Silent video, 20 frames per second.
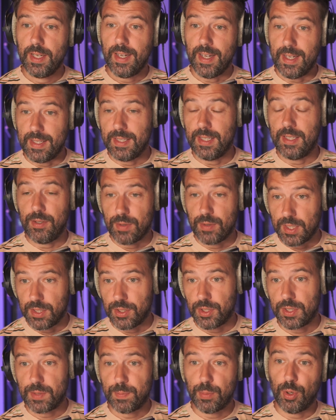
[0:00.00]
And then you can
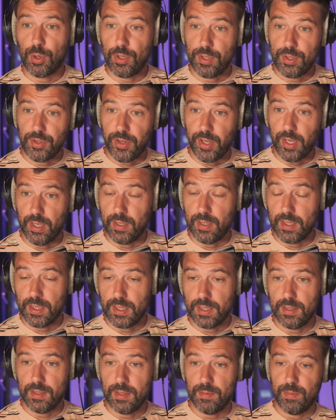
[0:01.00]
just point there
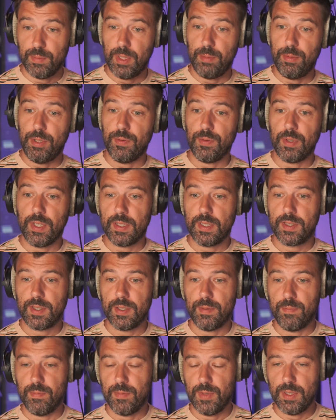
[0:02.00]
and maybe you'll get
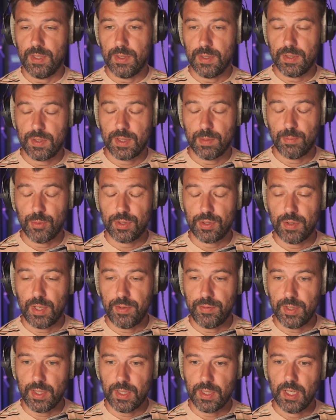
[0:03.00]
some more
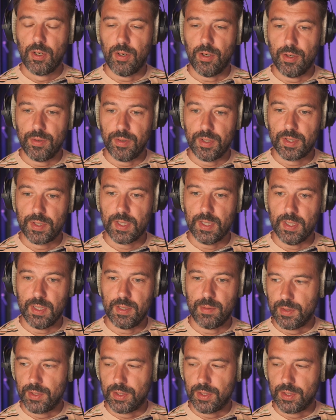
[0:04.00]
traffic on the site.